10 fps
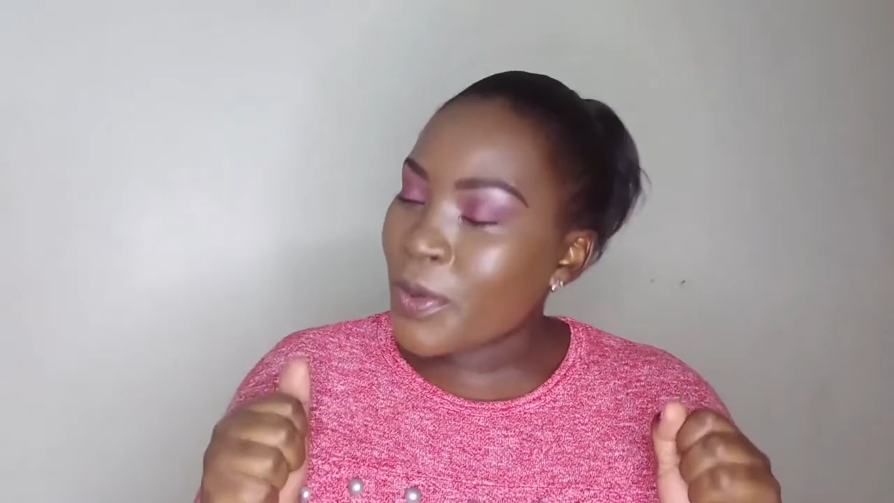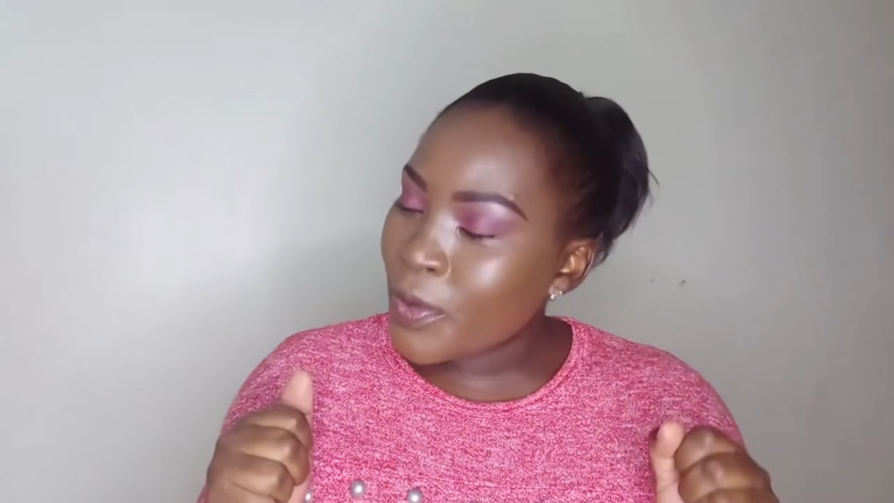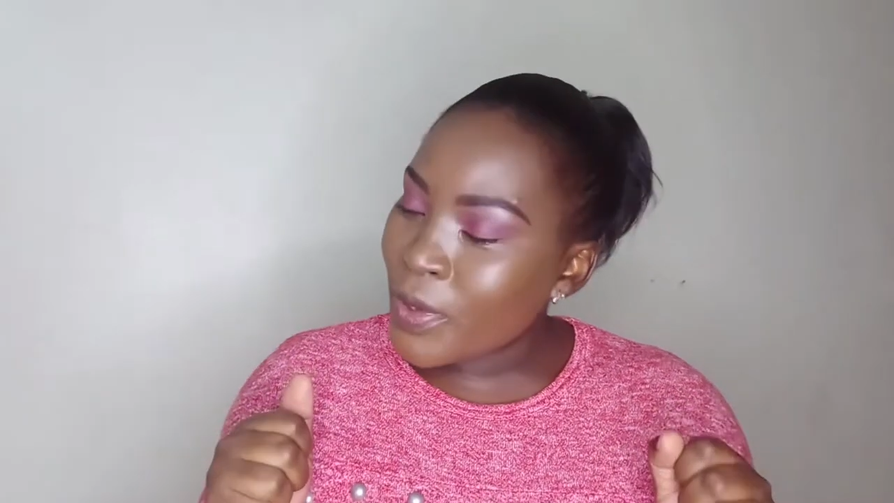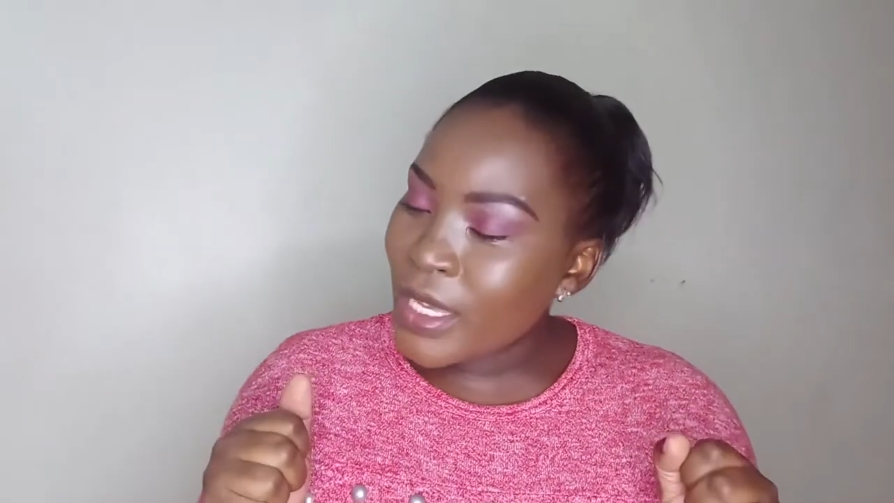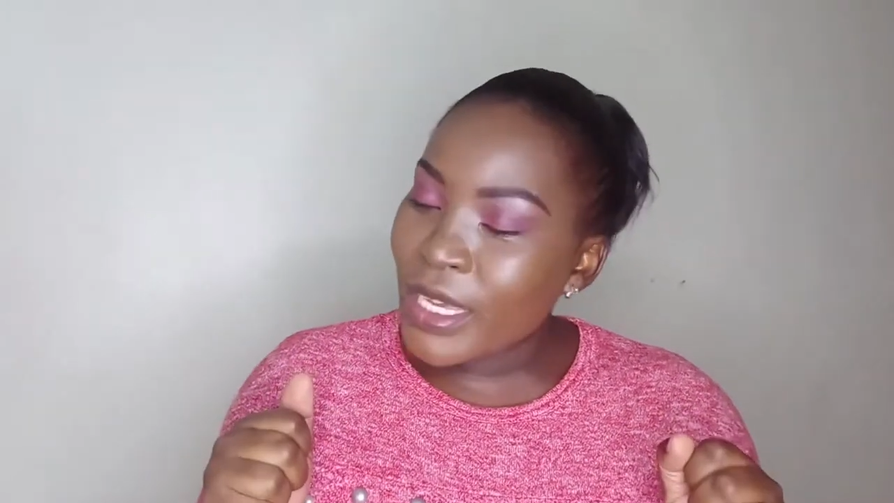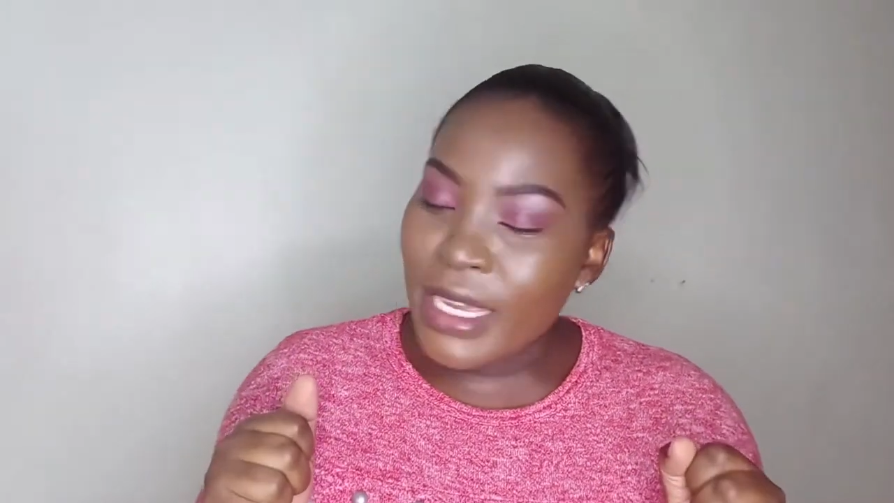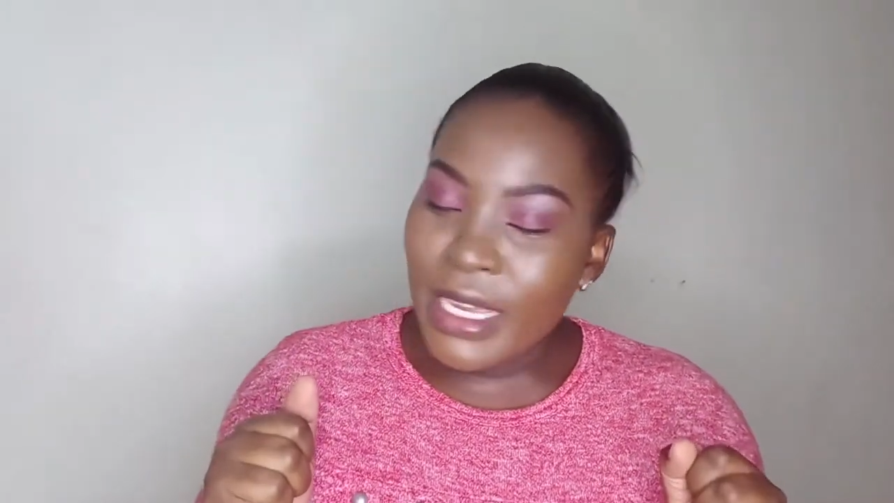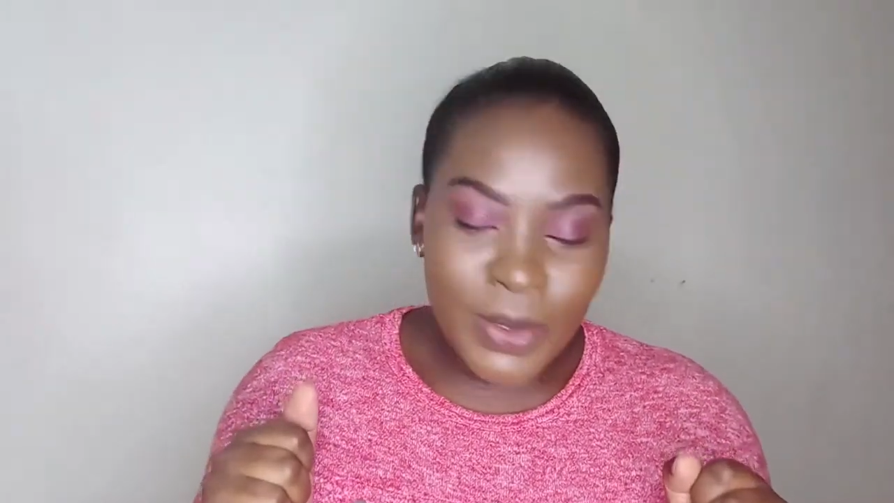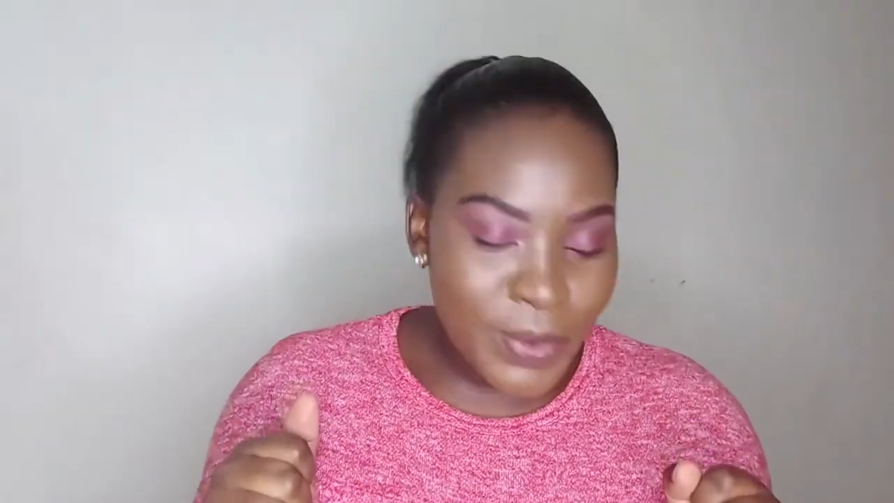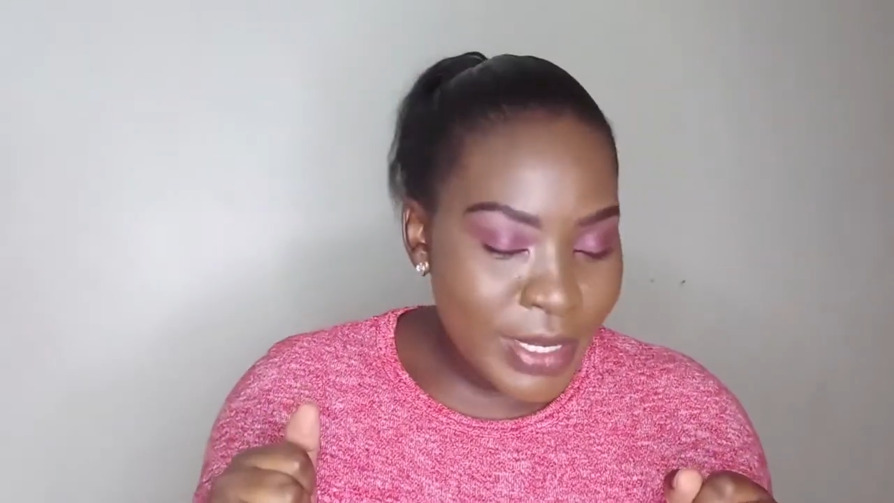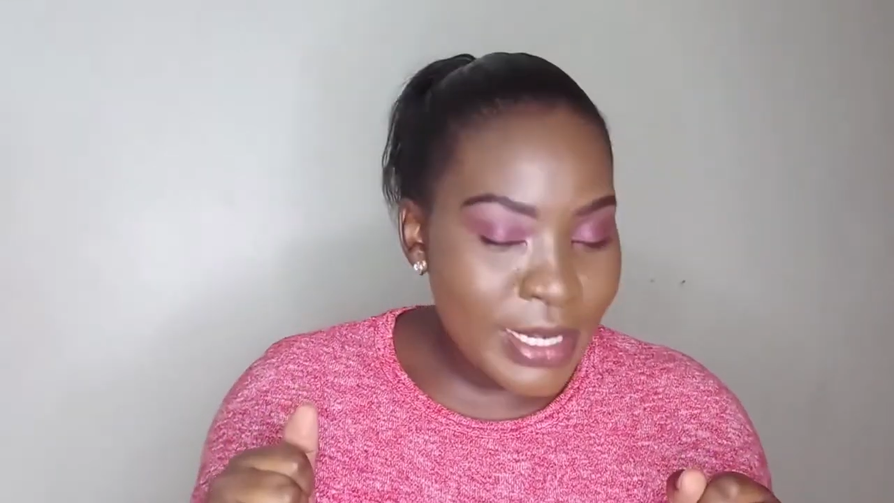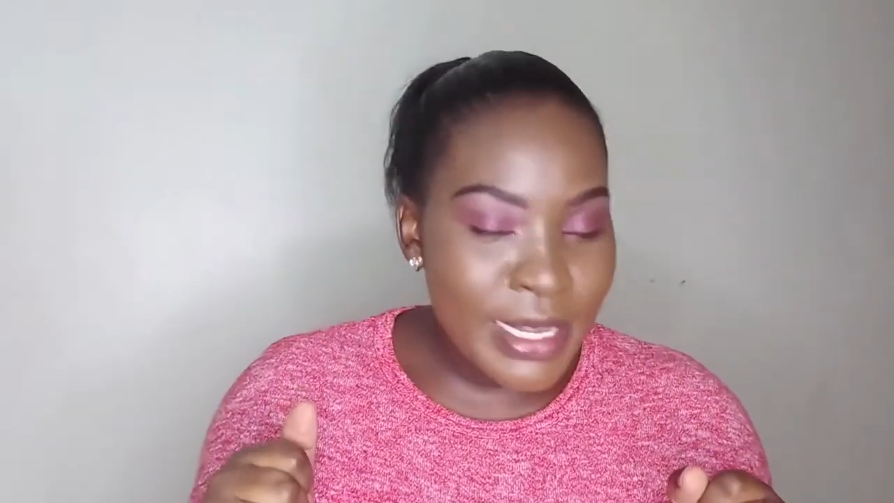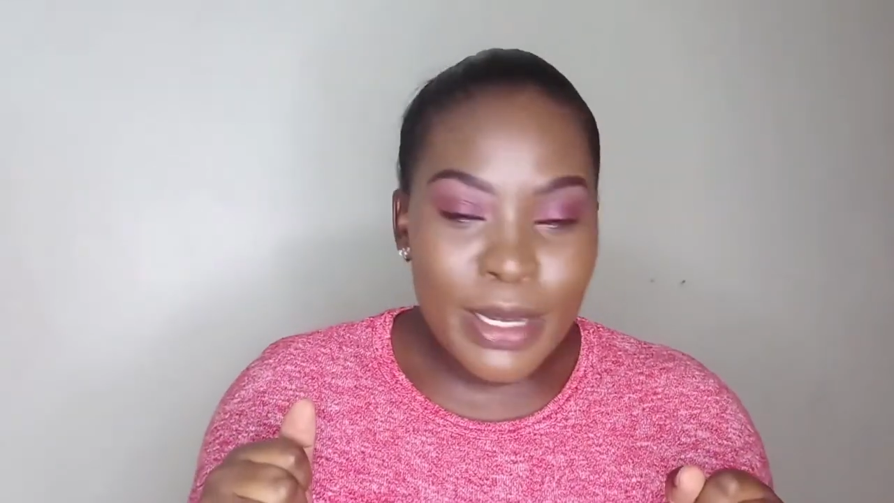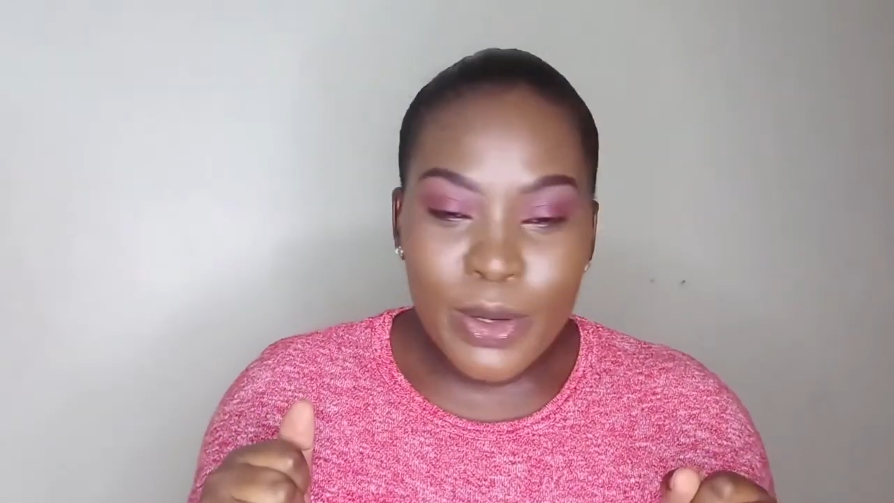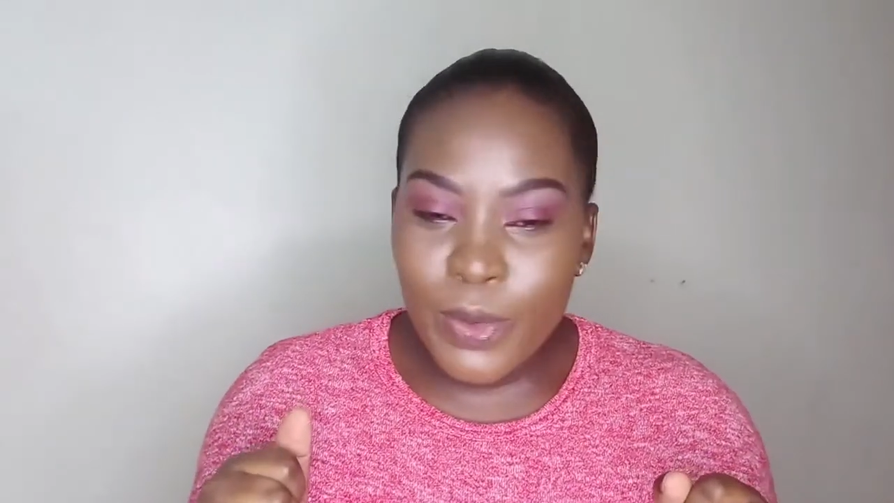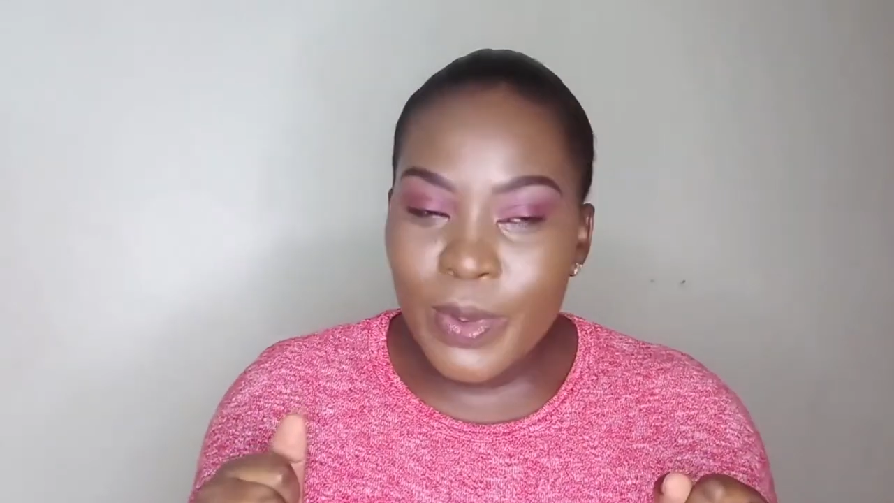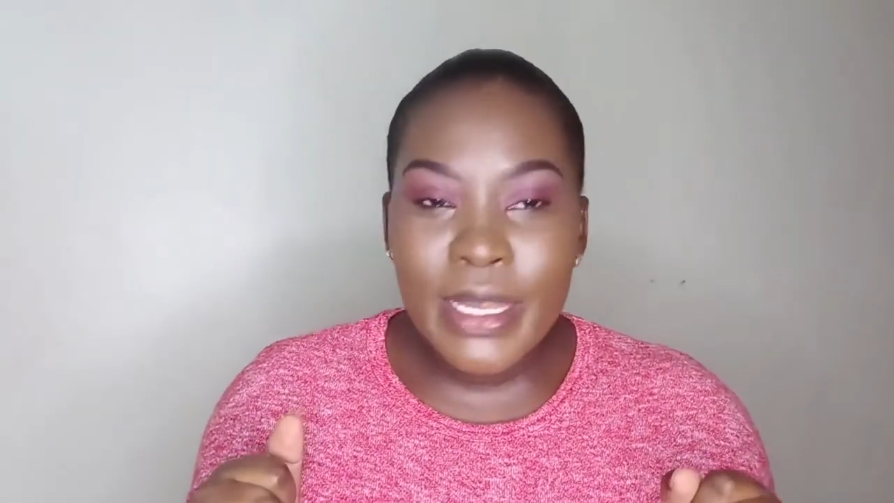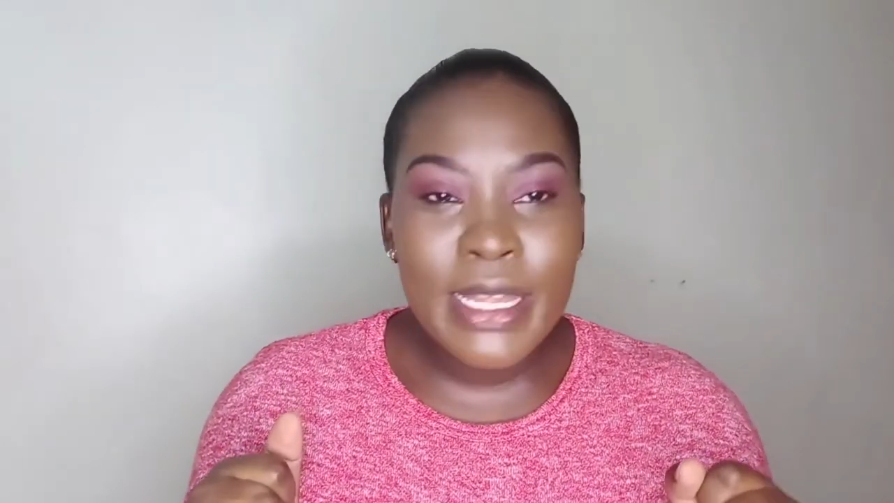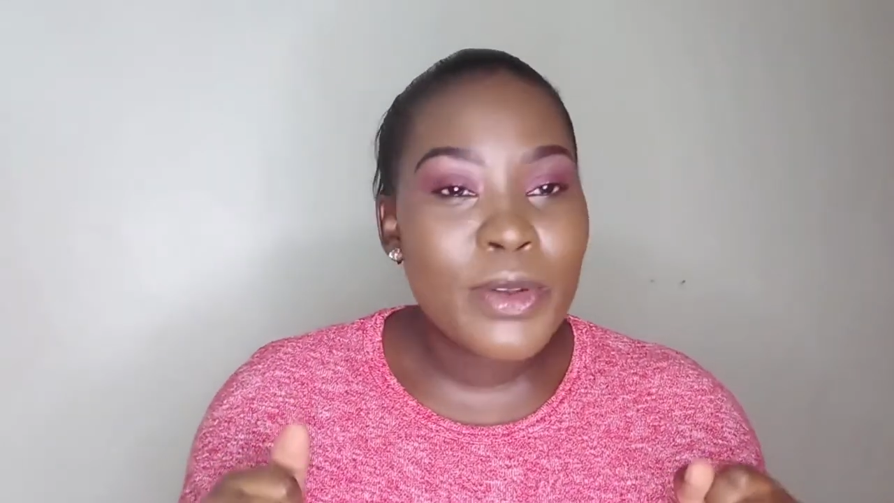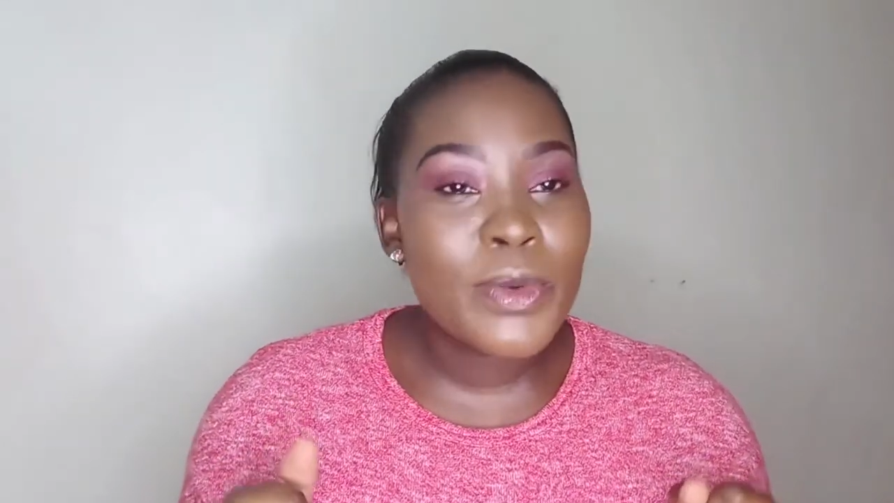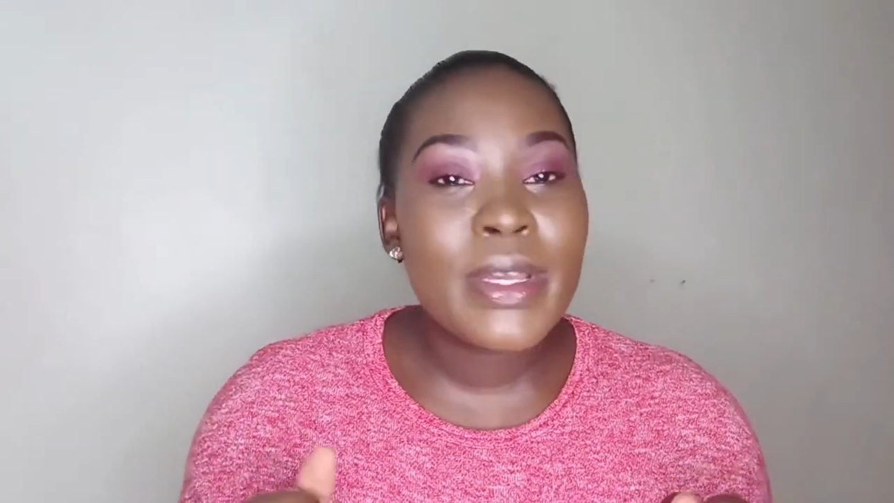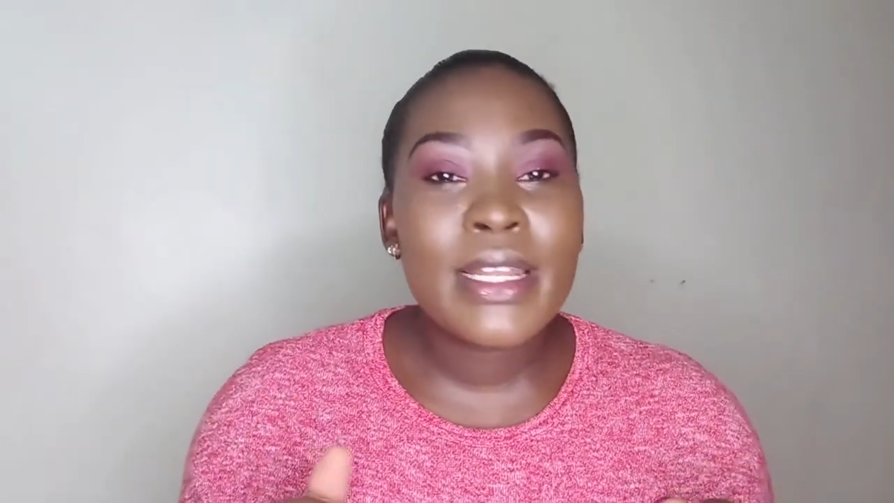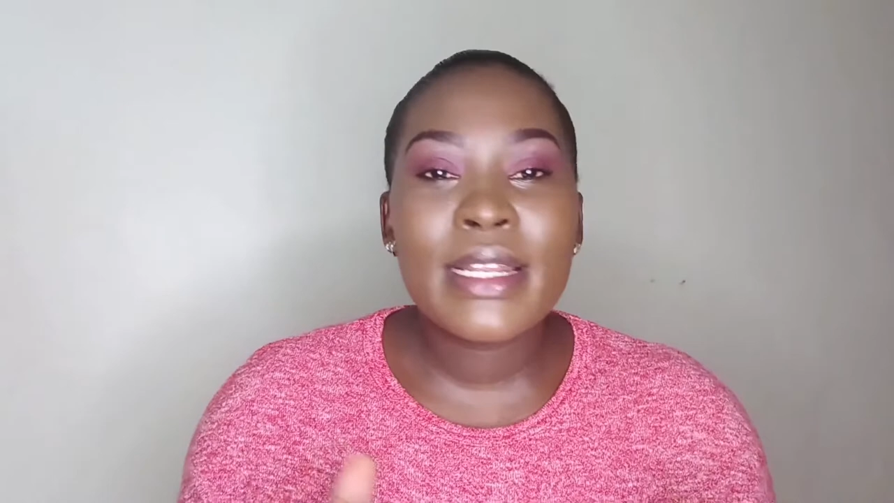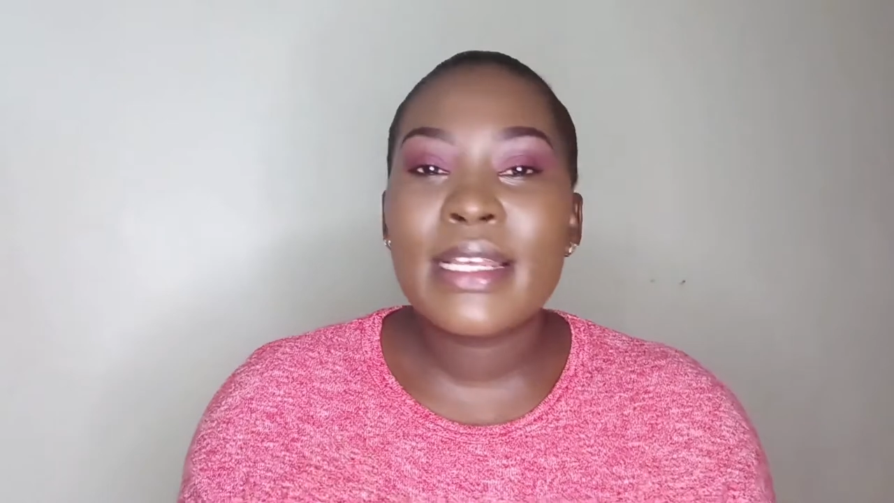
cooking and doing